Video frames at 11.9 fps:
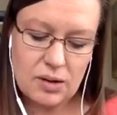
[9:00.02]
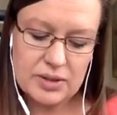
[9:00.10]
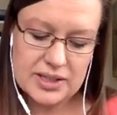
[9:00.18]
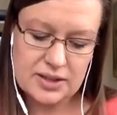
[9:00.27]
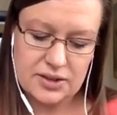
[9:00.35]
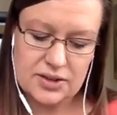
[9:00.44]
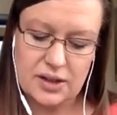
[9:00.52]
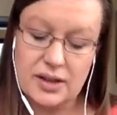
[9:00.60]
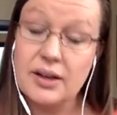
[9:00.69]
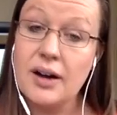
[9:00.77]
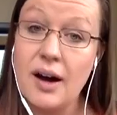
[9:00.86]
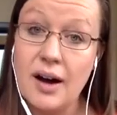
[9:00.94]
results are in
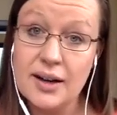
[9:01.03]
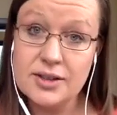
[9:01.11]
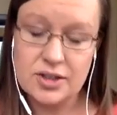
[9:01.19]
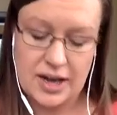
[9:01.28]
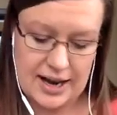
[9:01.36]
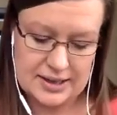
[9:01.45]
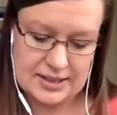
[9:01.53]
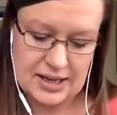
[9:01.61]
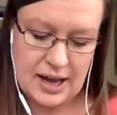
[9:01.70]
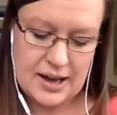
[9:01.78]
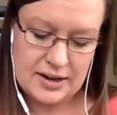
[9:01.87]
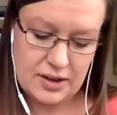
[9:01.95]
contrast
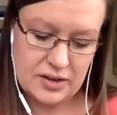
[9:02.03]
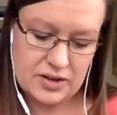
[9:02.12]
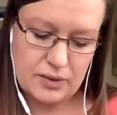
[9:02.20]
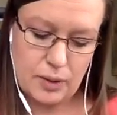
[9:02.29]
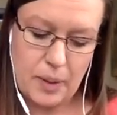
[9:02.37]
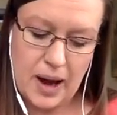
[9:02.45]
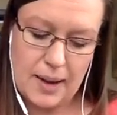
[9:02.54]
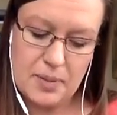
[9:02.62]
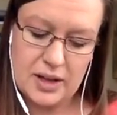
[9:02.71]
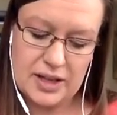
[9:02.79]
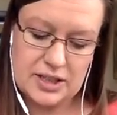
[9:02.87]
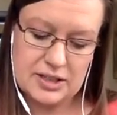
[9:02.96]
to those of a
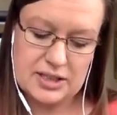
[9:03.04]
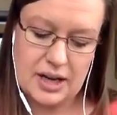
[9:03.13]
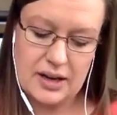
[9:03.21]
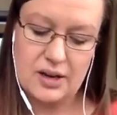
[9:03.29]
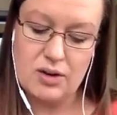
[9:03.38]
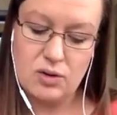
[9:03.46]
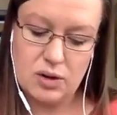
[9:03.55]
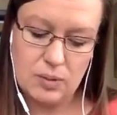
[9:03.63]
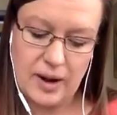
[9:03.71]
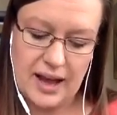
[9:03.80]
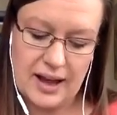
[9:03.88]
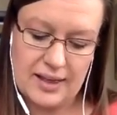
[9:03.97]
population study in
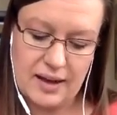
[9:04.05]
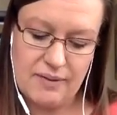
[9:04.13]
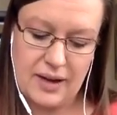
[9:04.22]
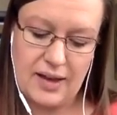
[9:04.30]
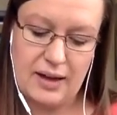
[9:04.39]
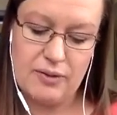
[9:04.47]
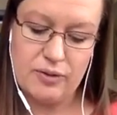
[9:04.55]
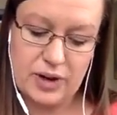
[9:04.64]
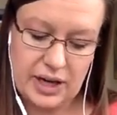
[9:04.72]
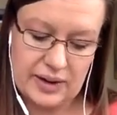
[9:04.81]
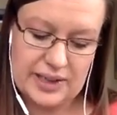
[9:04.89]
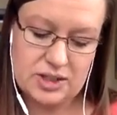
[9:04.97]
Norway that found that
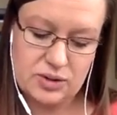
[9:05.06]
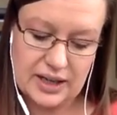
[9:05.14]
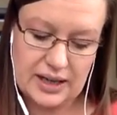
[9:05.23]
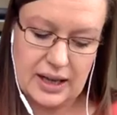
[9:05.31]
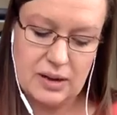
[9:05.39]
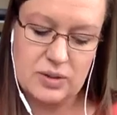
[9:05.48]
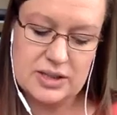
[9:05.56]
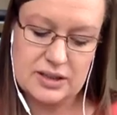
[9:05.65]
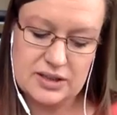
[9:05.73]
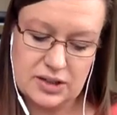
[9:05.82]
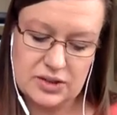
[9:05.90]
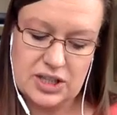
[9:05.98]
frequent drinking was
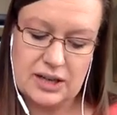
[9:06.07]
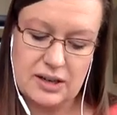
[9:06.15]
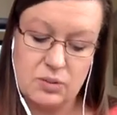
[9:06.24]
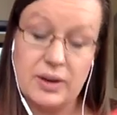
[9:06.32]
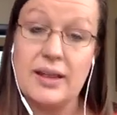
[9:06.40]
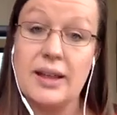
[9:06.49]
associated with